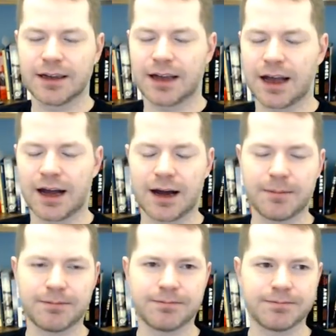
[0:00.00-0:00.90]

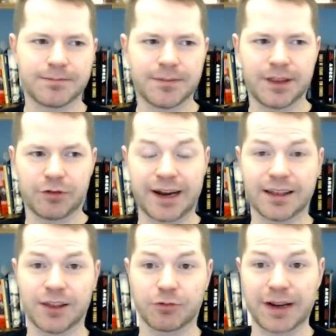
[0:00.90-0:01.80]
um, the,
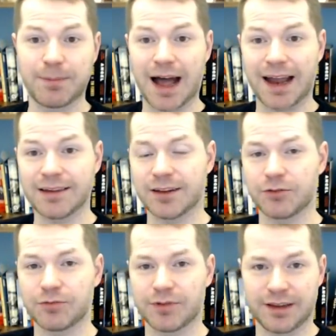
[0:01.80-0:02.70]
re- the rebuys
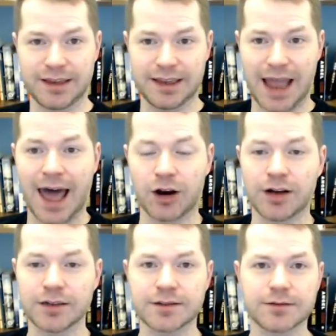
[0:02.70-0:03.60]
and the, the add
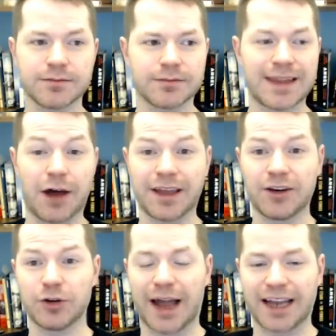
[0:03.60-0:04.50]
ons. Now they
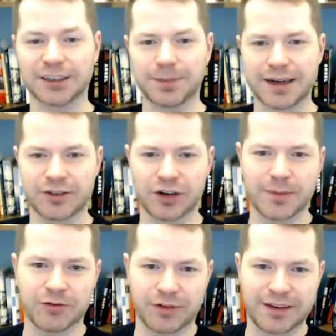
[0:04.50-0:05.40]
do. I actually played a
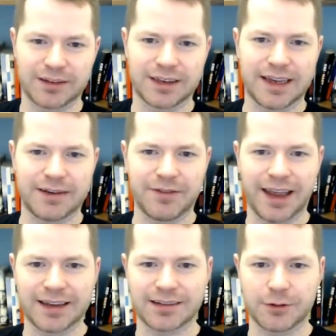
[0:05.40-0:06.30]
tournament recently in
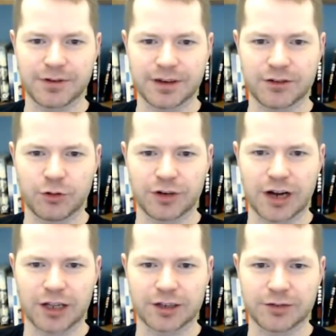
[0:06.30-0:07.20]
Vegas that was a $200
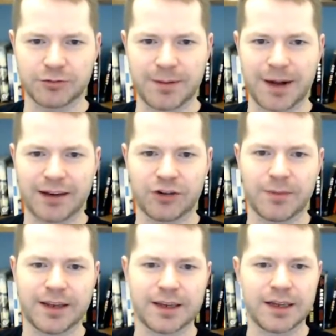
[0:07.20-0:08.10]
rebuy
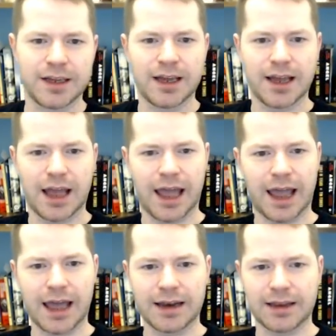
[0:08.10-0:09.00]
tournament
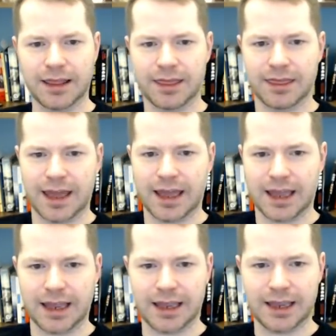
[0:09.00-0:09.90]
and
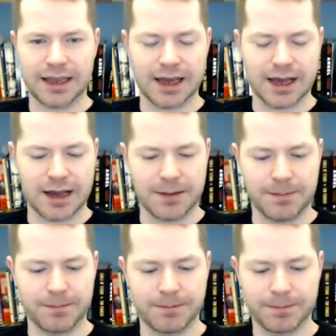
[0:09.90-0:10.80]
they
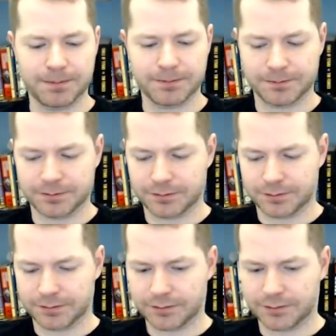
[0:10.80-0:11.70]
um,
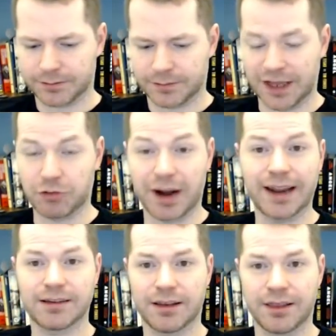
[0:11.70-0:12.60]
they
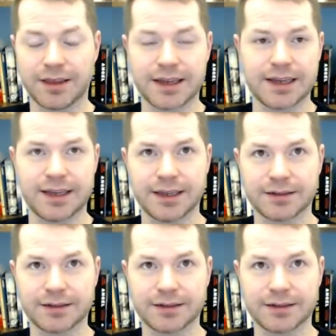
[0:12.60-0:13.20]
raked the